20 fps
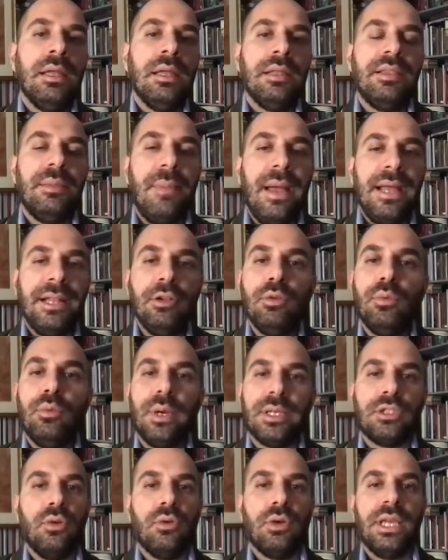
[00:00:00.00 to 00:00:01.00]
The medal
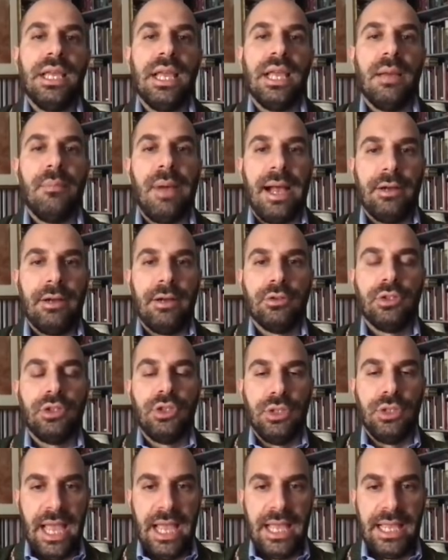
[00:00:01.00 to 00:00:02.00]
we're talking about
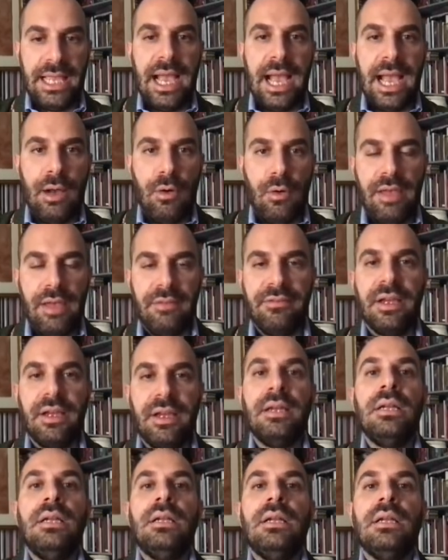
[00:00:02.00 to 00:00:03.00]
today,
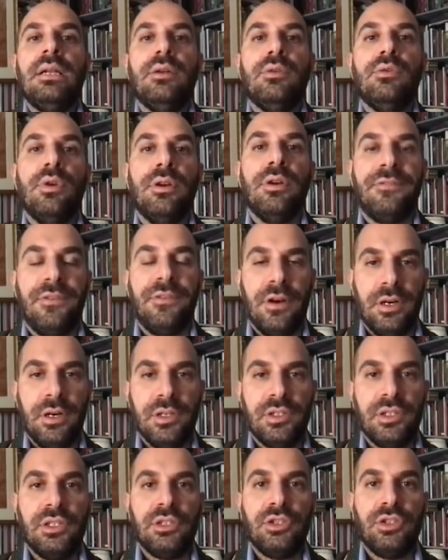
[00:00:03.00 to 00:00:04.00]
however,
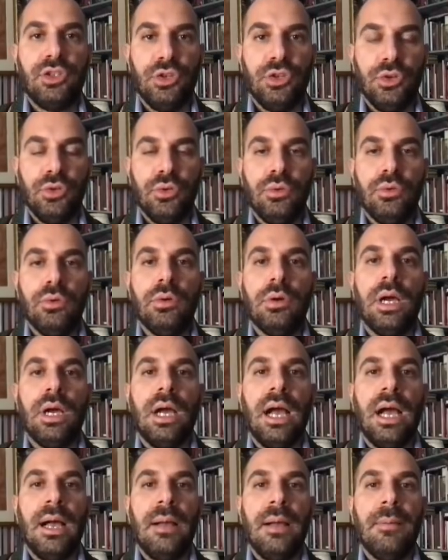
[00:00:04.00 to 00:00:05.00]
refers to
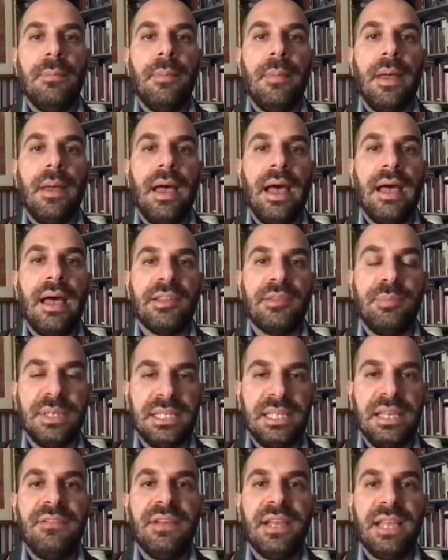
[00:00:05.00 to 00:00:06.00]
a
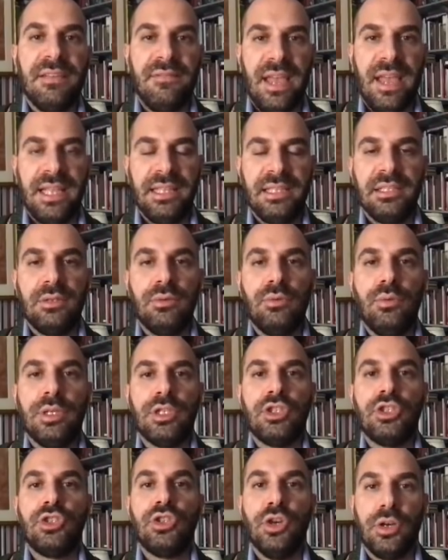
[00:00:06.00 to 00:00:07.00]
specific event
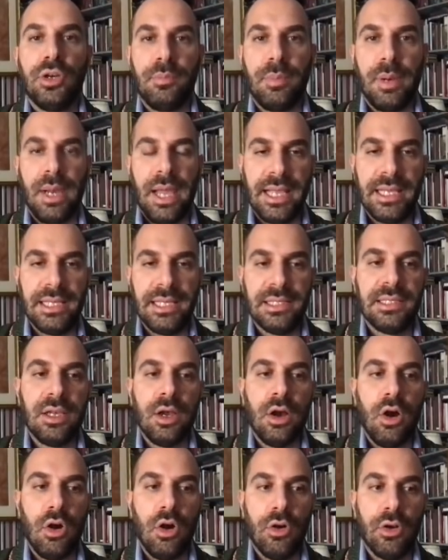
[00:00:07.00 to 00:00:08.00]
which took place
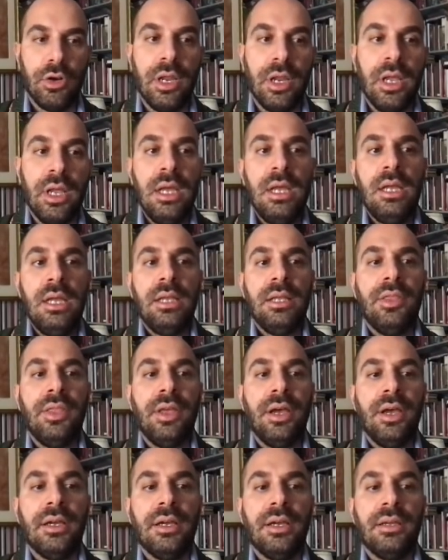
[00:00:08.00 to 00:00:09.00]
on
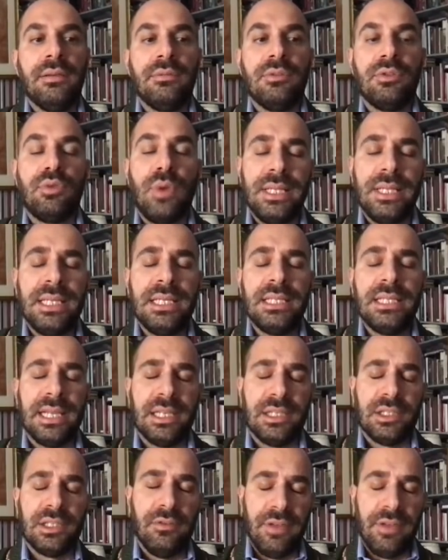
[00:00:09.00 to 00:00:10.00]
the
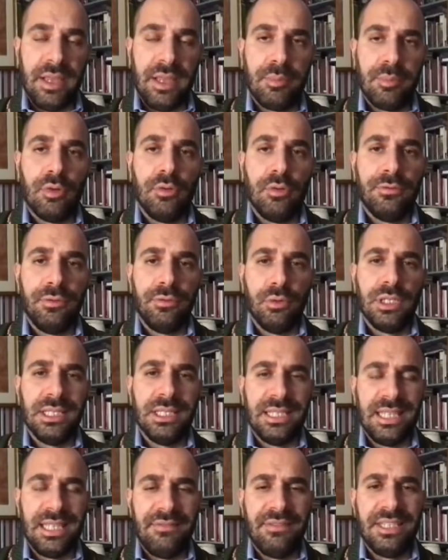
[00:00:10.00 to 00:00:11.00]
26th of April,
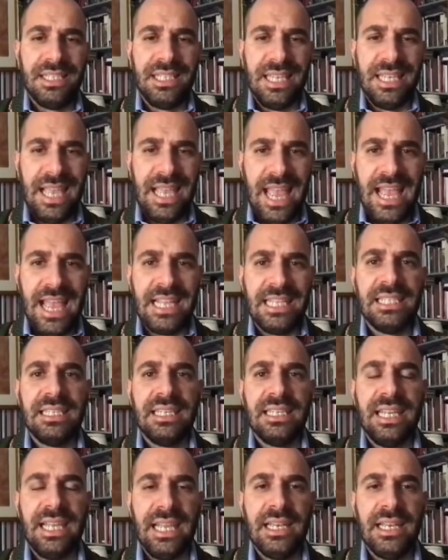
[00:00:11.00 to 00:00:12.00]

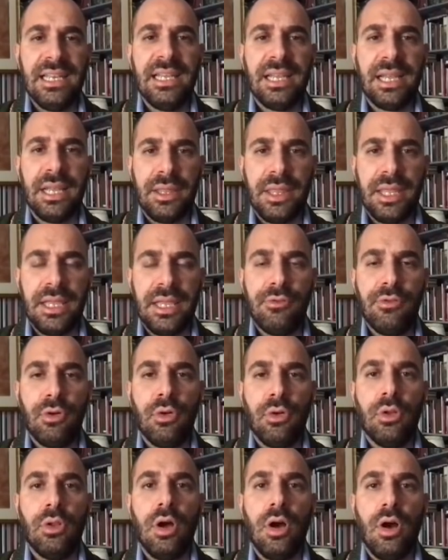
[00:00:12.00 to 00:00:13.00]
1478, in the
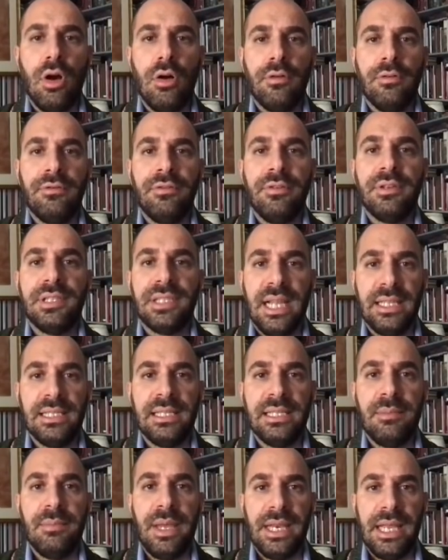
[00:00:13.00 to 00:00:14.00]
Cathedral of
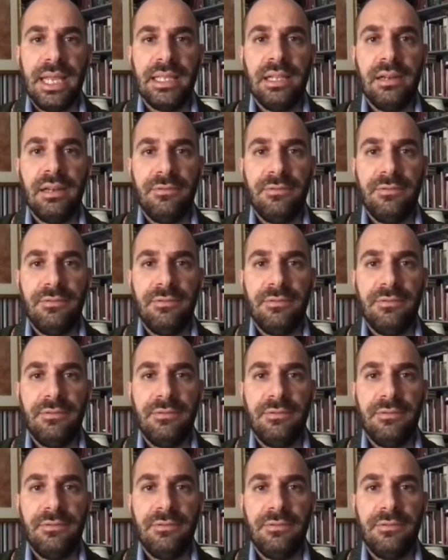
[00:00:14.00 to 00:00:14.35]
Santa Maria del